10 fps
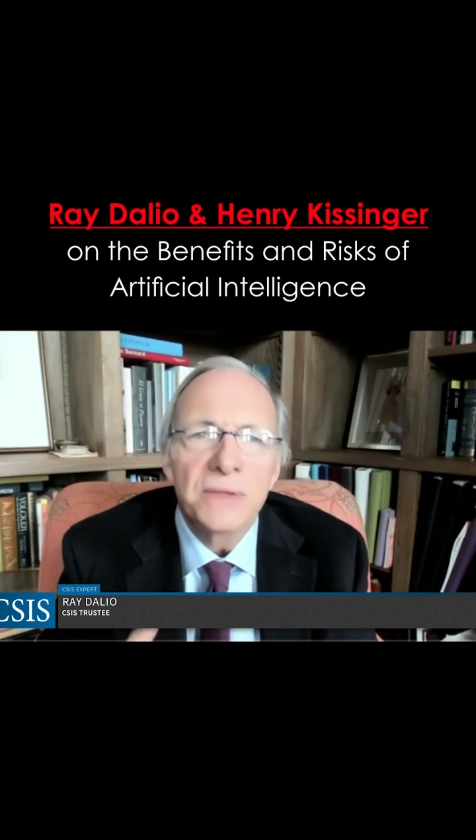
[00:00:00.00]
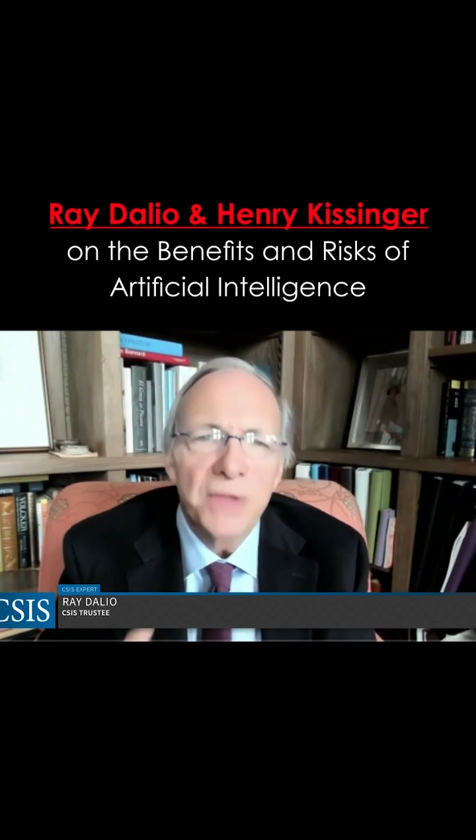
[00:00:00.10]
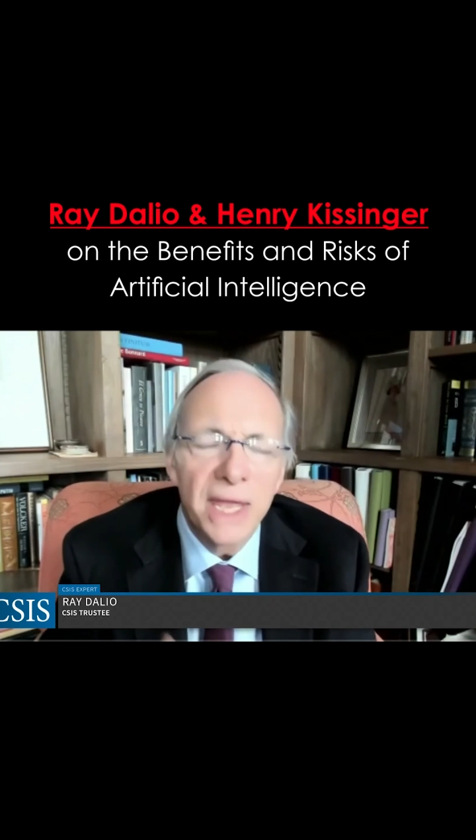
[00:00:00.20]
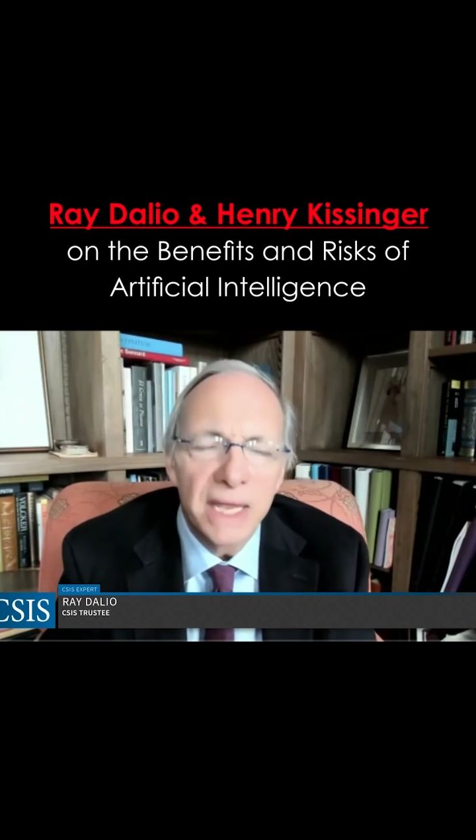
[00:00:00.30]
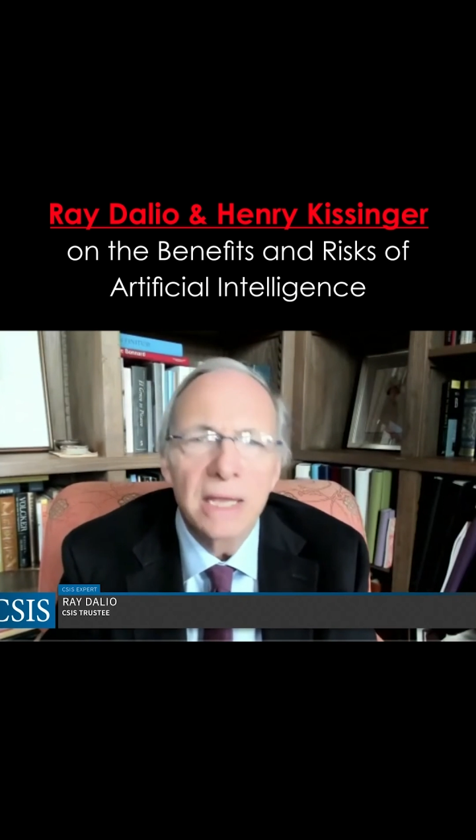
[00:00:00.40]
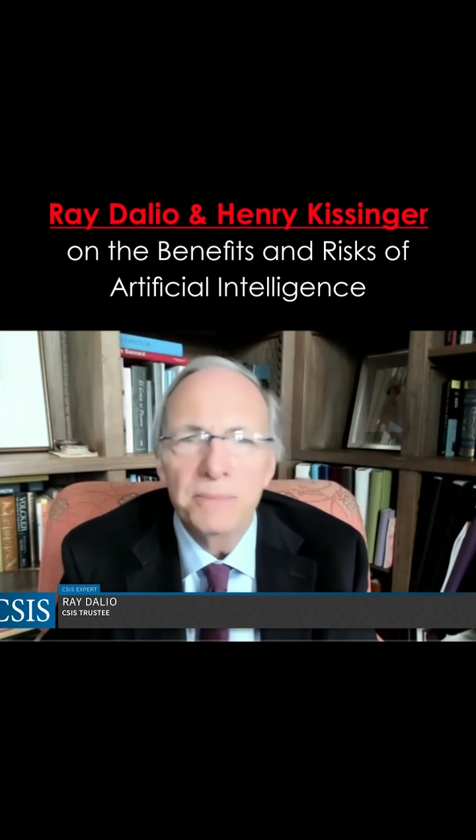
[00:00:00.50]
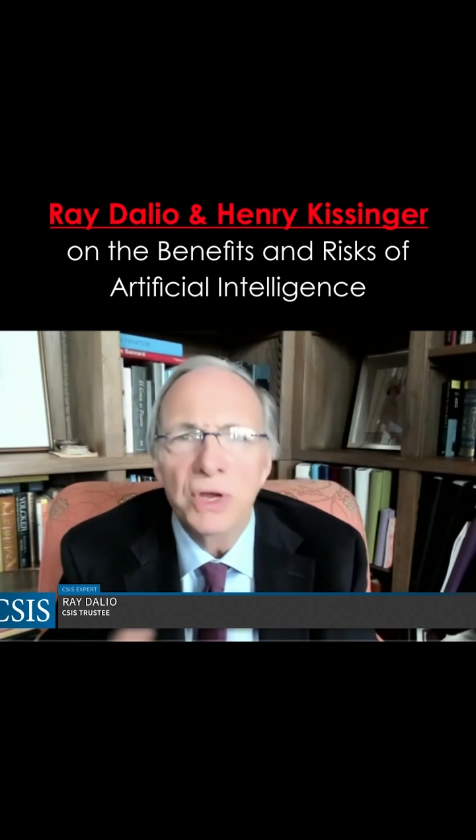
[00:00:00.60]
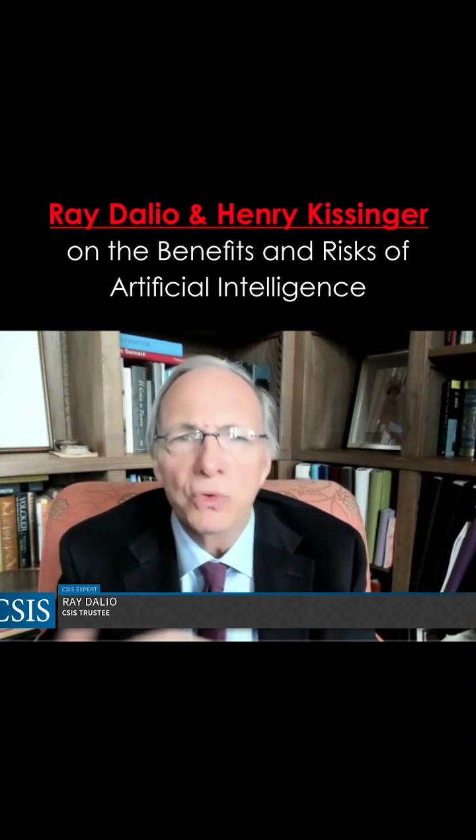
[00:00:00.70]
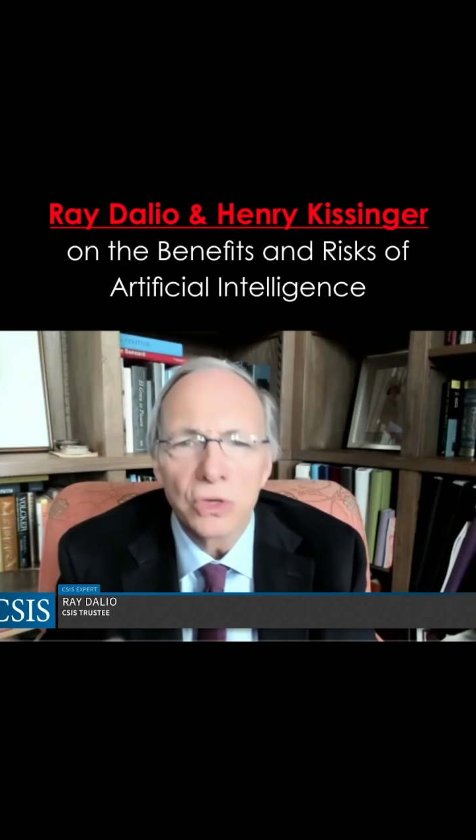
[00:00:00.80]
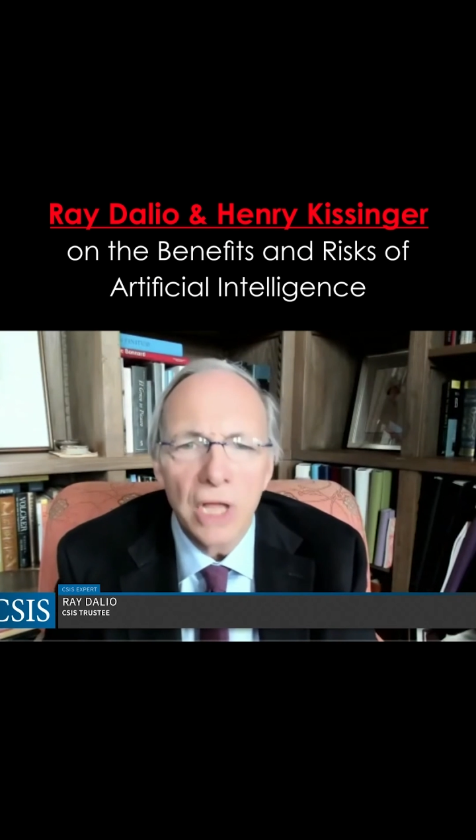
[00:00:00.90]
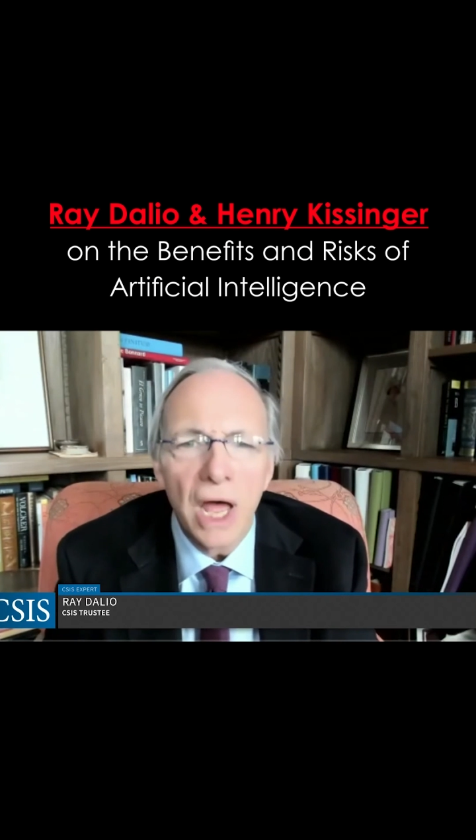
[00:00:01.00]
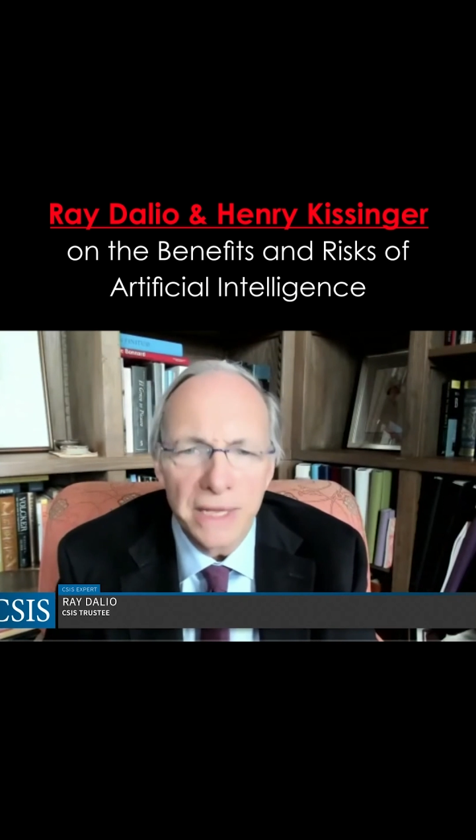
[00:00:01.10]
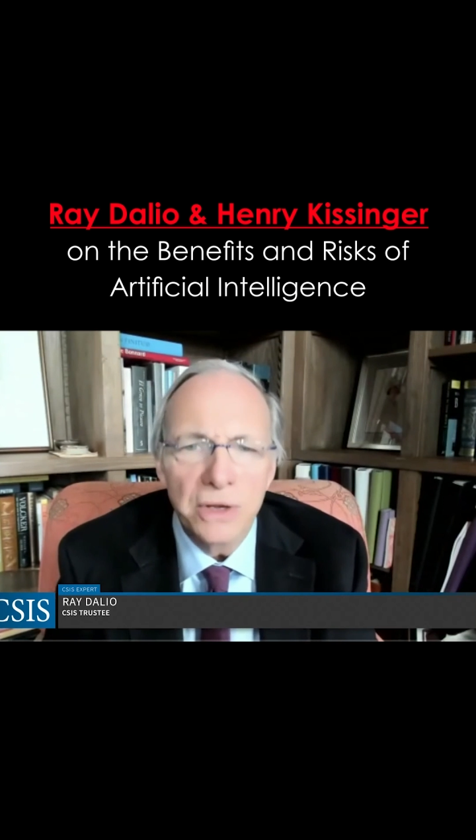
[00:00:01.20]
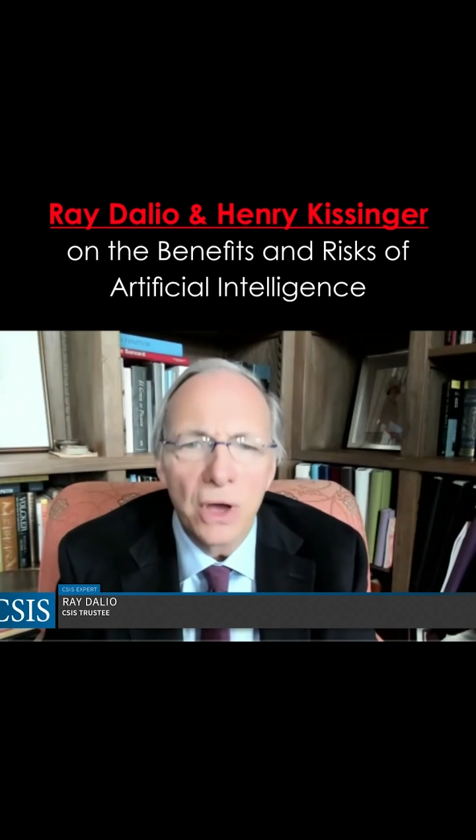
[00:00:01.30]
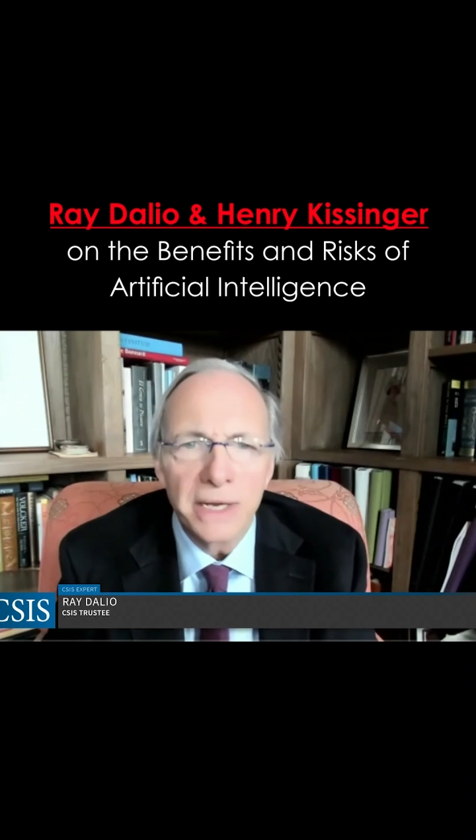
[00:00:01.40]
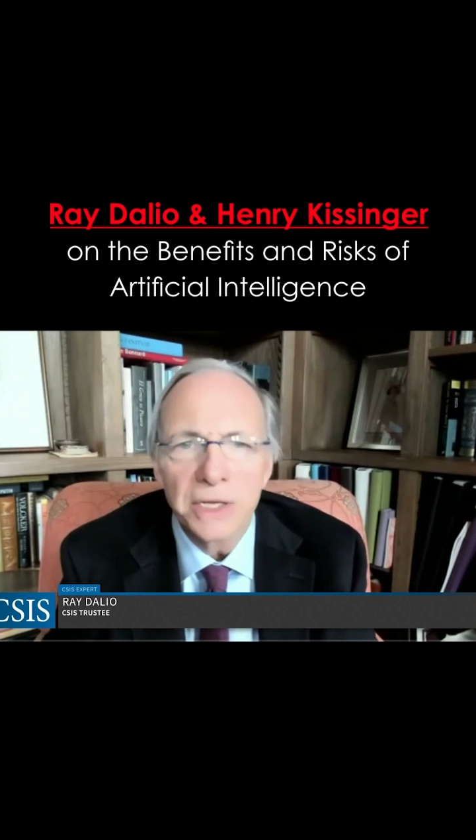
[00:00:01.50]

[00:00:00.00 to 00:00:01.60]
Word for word: It can be relied on